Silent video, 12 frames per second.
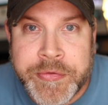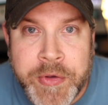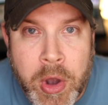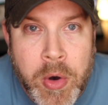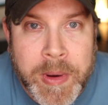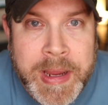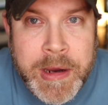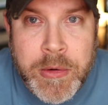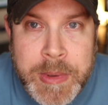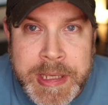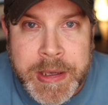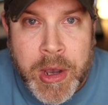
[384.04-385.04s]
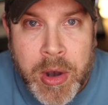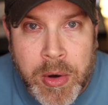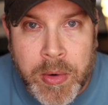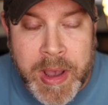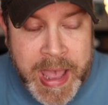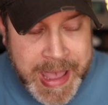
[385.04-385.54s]
so here we
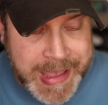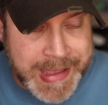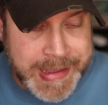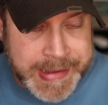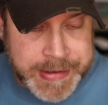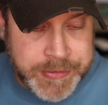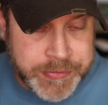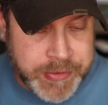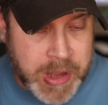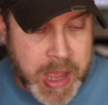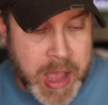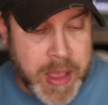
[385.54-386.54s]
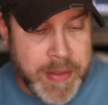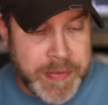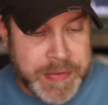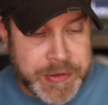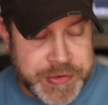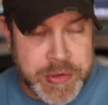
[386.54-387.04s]
go, and
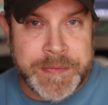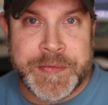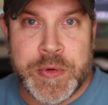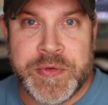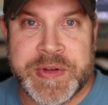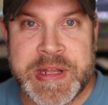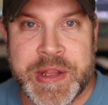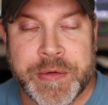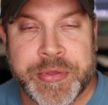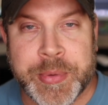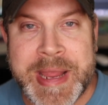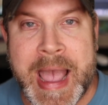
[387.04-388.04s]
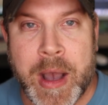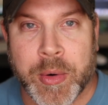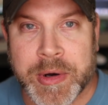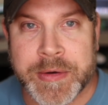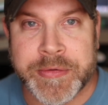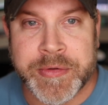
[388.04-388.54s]
the two foods did their 3
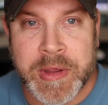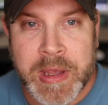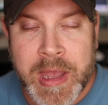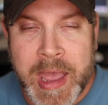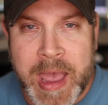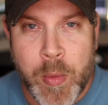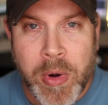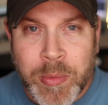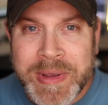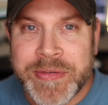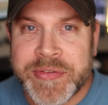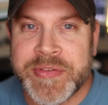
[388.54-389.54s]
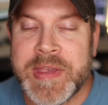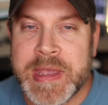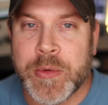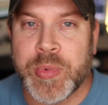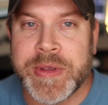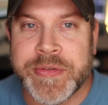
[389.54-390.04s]
hours, and what do we
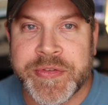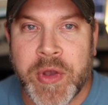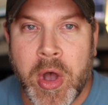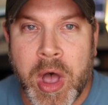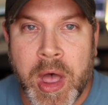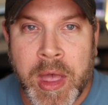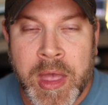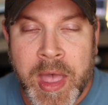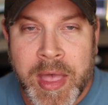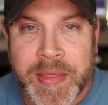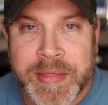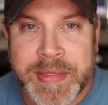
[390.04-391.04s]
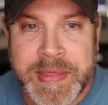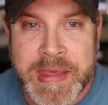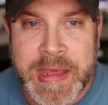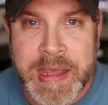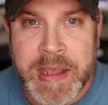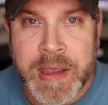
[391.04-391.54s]
see? We saw
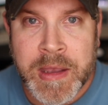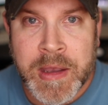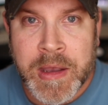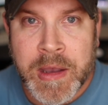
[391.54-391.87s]
we'll